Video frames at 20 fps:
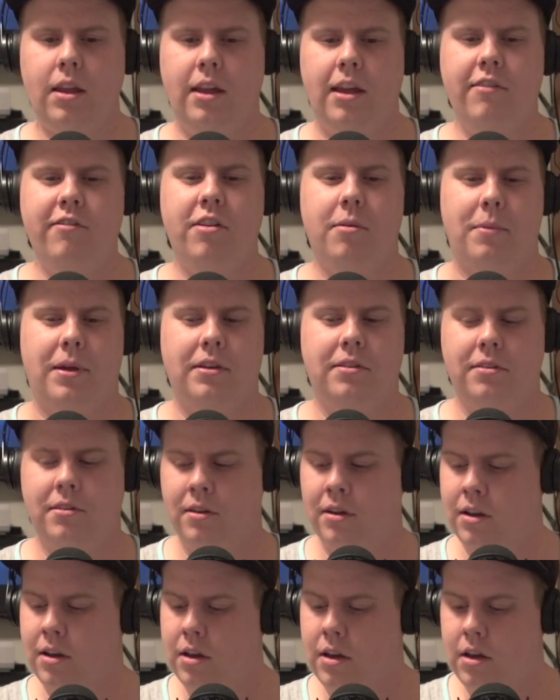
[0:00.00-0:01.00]

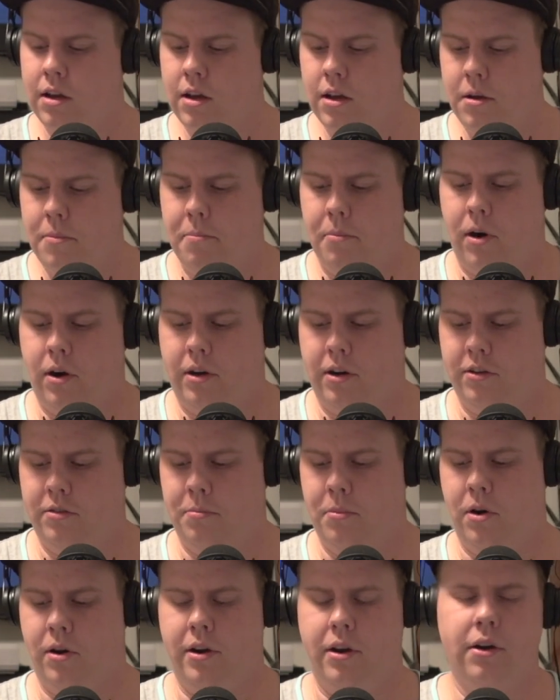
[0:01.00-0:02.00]
infamous Marcus
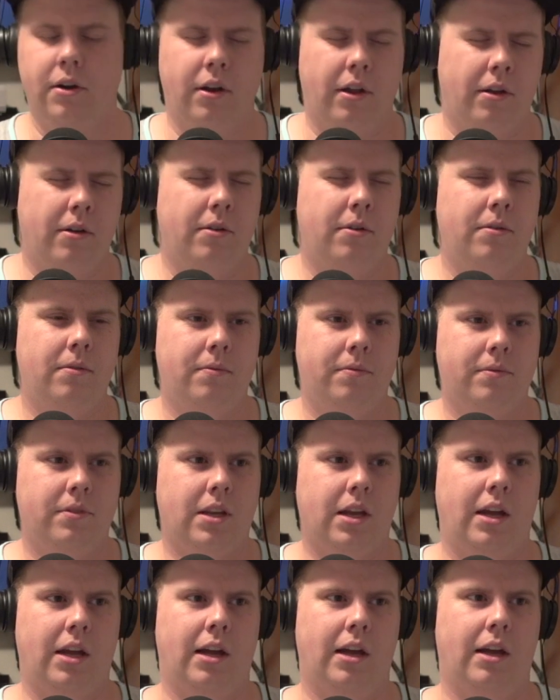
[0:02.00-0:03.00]
Mariota
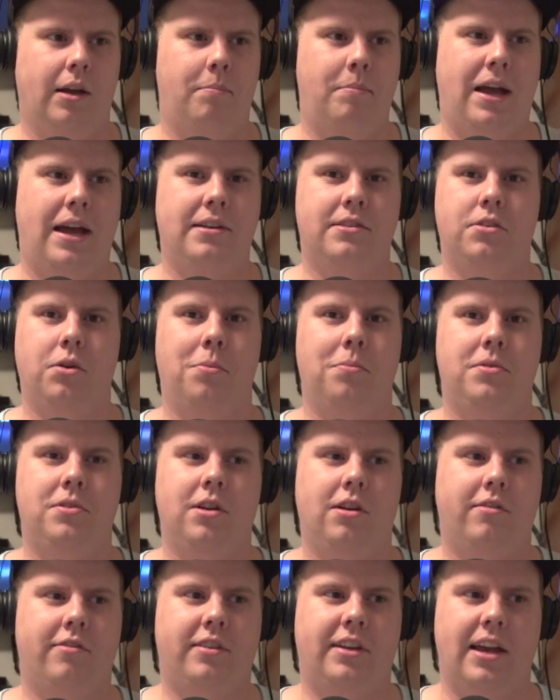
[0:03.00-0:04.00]
pass to
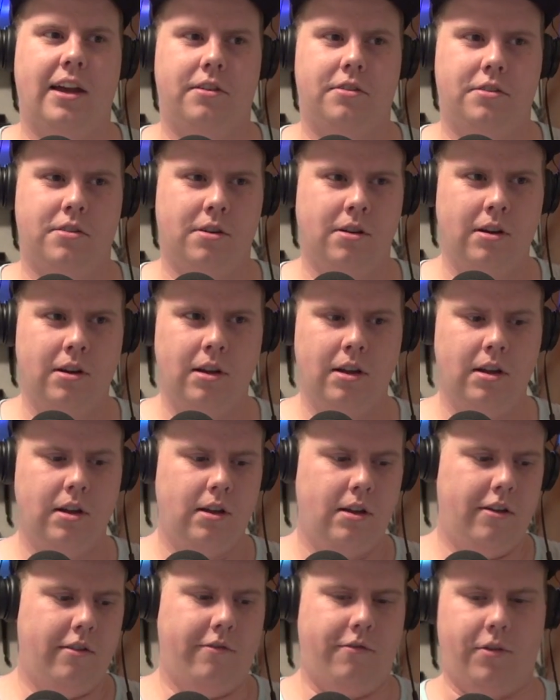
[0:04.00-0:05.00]
himself catch
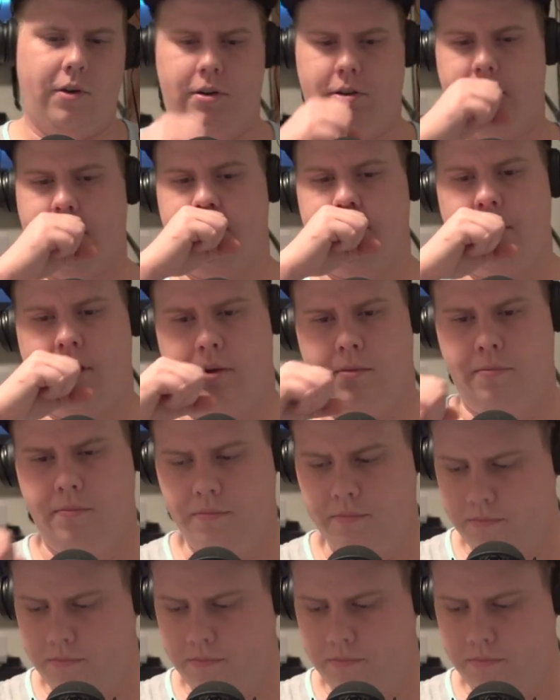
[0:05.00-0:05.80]
for a touchdown.